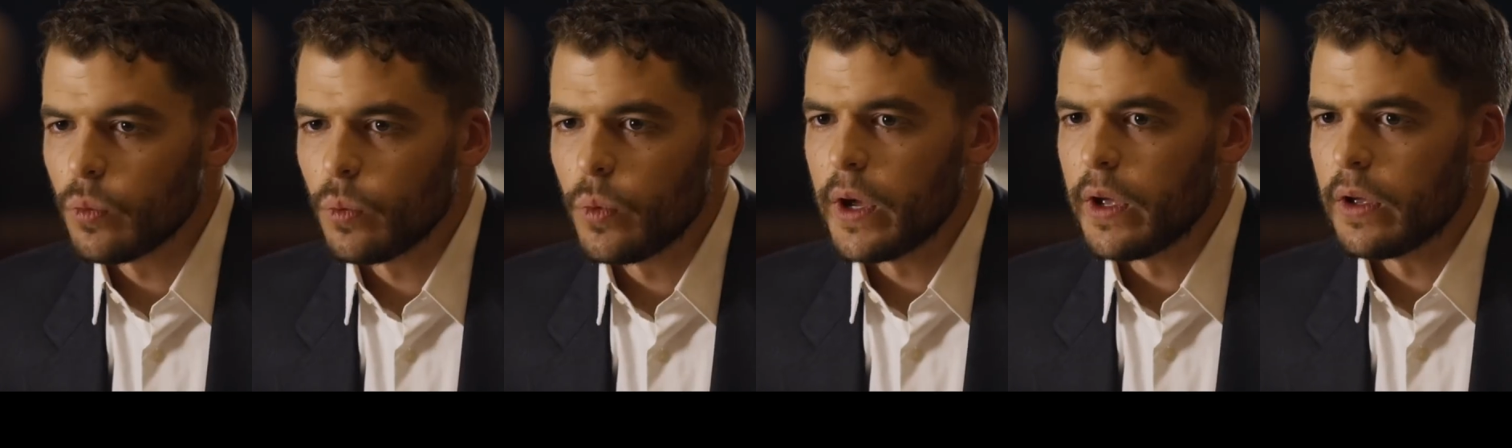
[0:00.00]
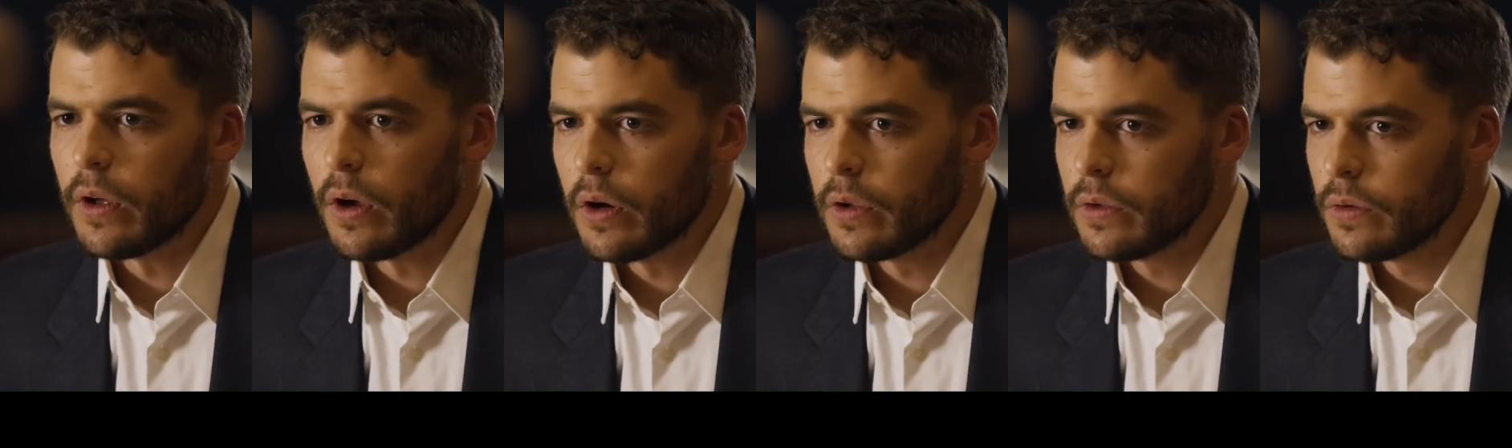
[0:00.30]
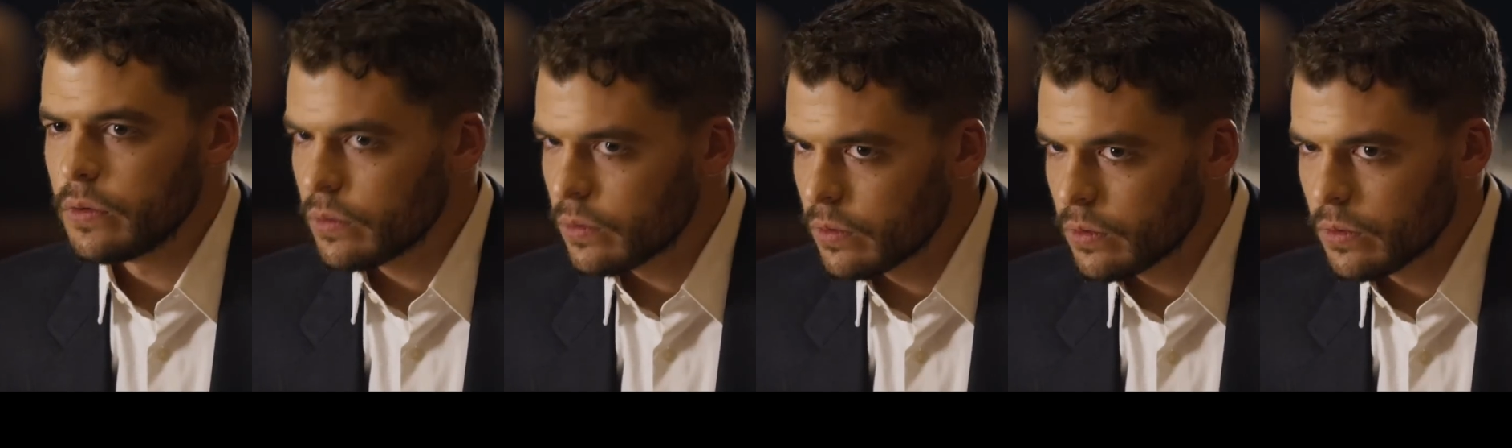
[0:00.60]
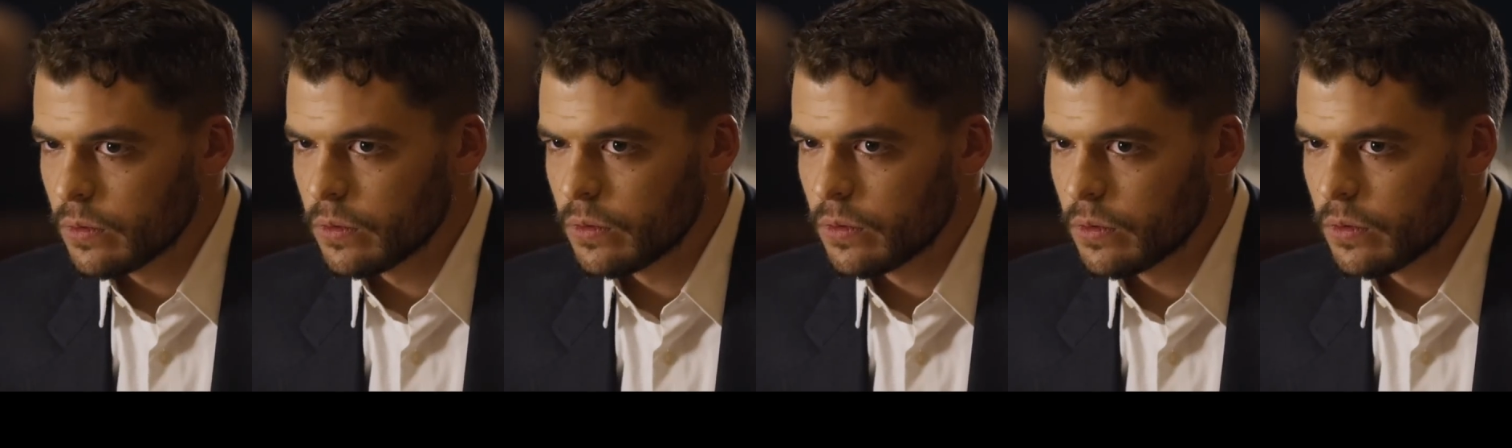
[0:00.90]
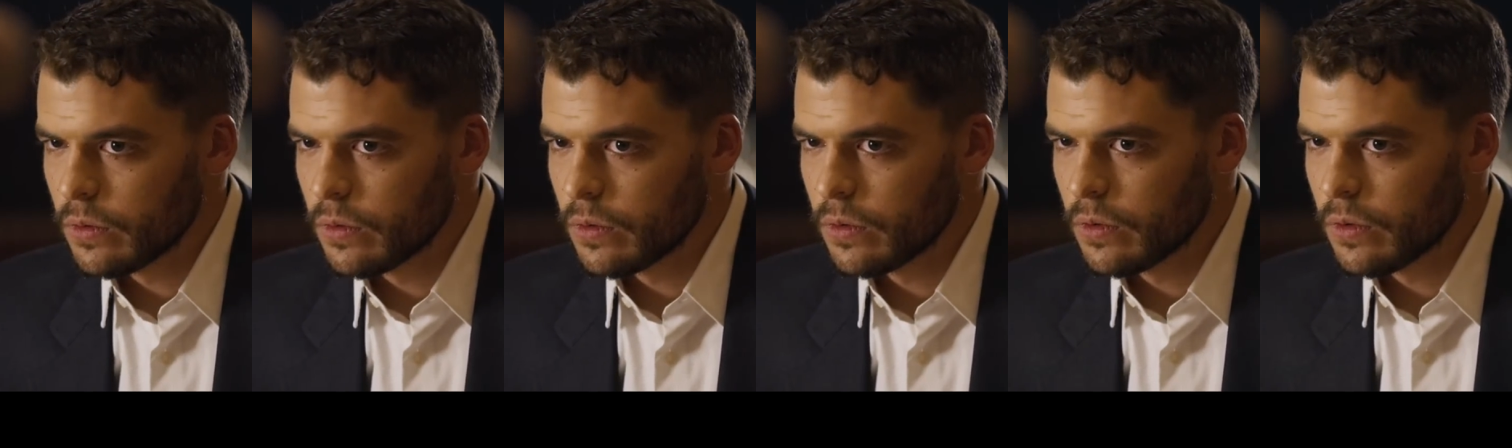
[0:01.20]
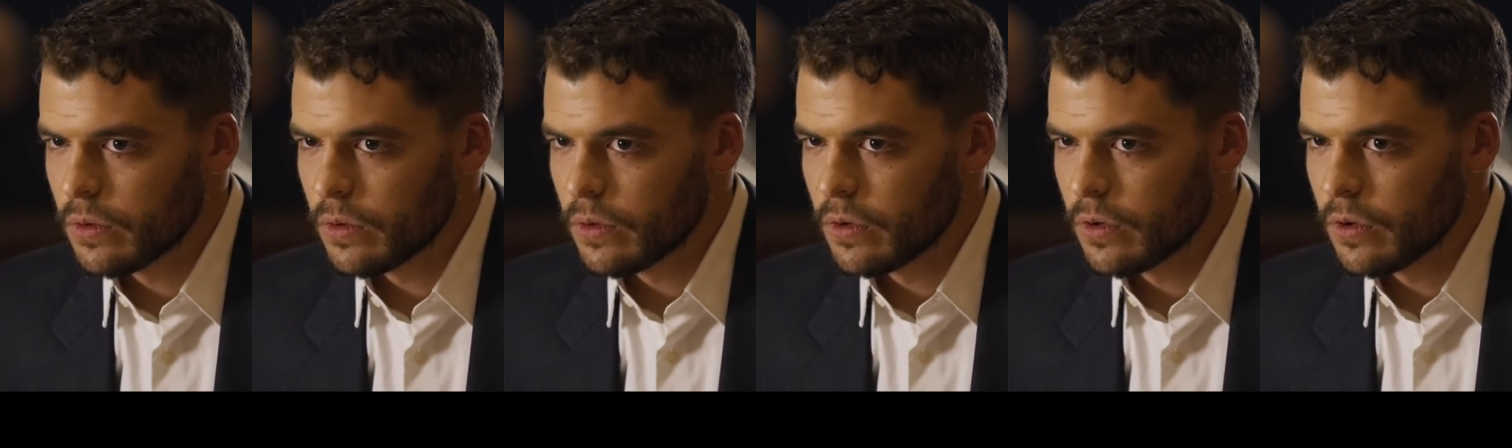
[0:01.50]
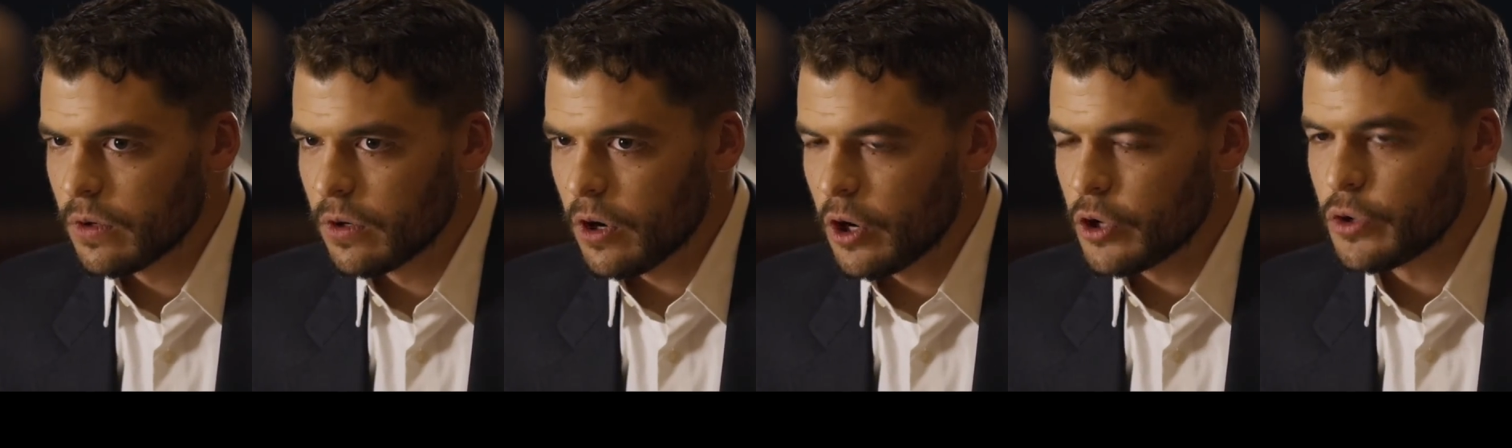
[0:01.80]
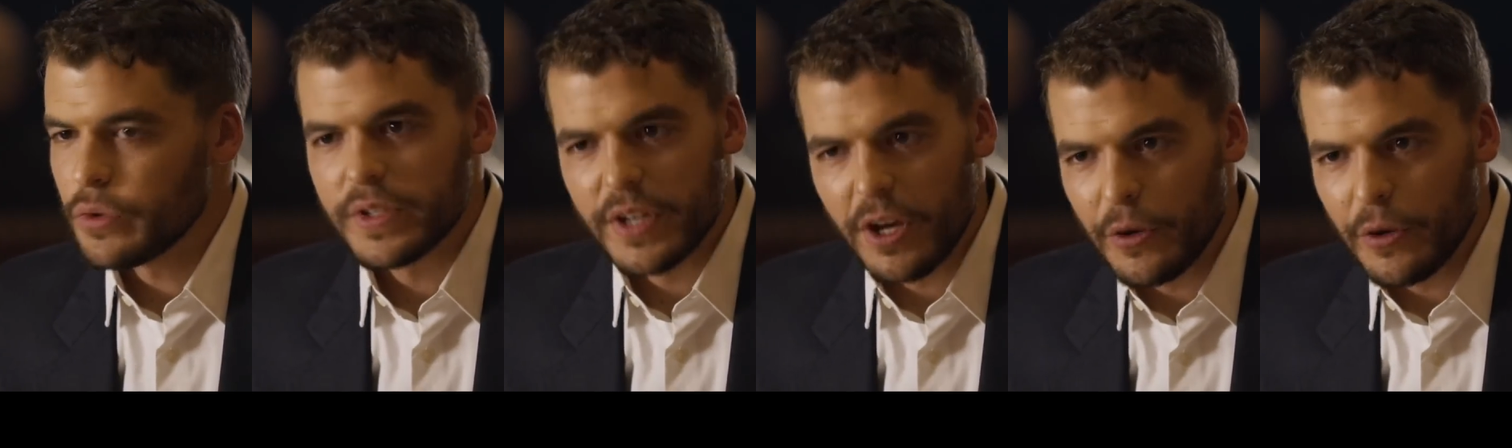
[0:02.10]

Wait, are you? Are you